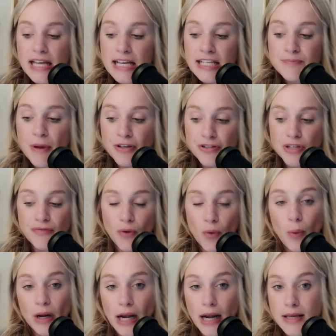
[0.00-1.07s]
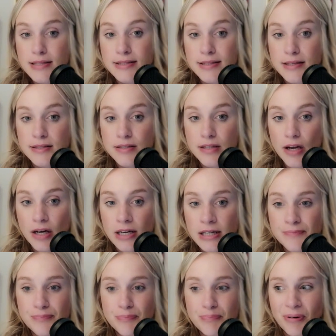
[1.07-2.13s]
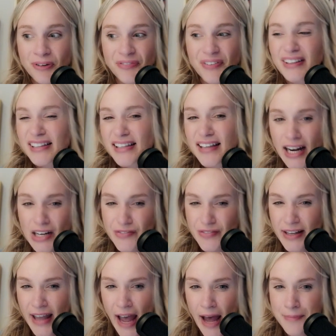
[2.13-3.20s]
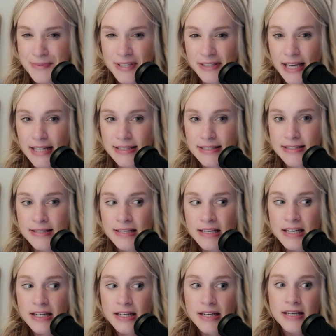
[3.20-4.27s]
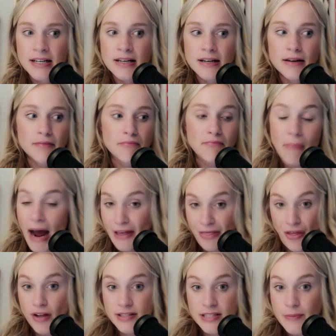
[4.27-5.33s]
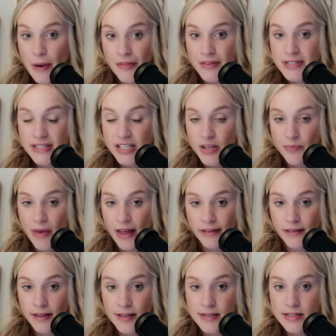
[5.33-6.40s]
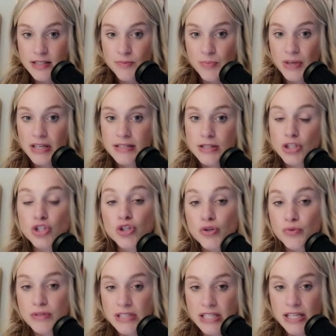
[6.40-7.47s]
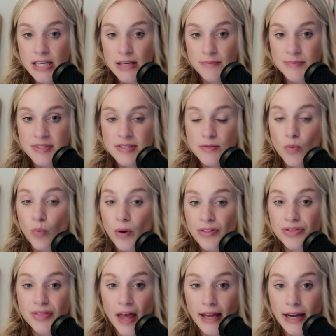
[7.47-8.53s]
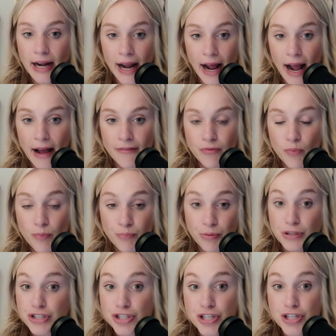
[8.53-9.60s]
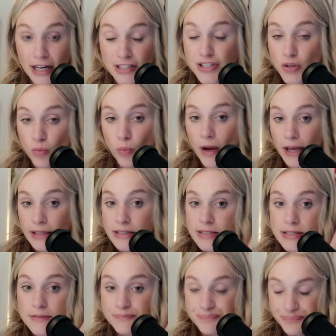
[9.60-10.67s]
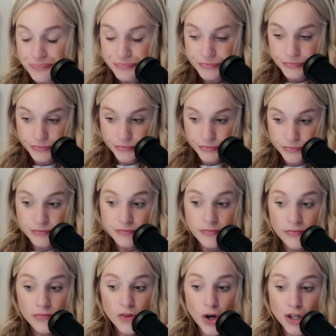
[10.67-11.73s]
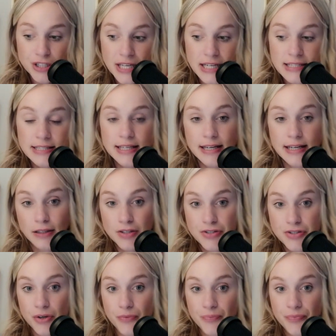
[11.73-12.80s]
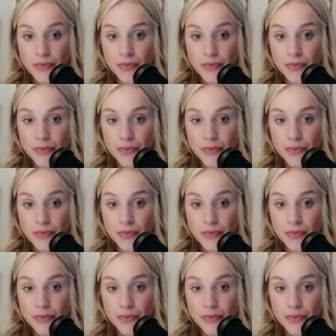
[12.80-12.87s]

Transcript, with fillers: especially for what it is this year, perfectly kind of encapsulates my thoughts about this team, at least, because the two teams with nine and a half projected wins are Tennessee and LSU.